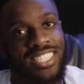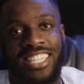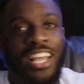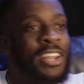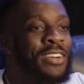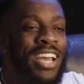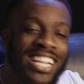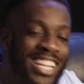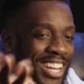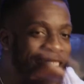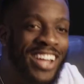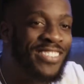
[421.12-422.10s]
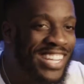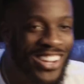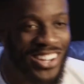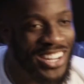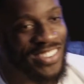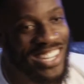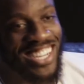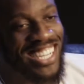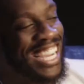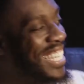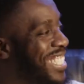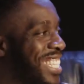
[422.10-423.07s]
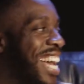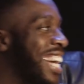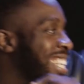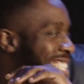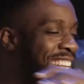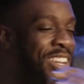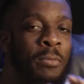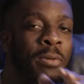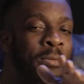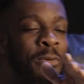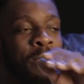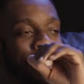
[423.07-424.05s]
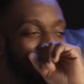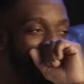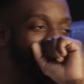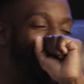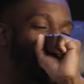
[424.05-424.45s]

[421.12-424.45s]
Anyway, let me not get into that because I know people who watch this.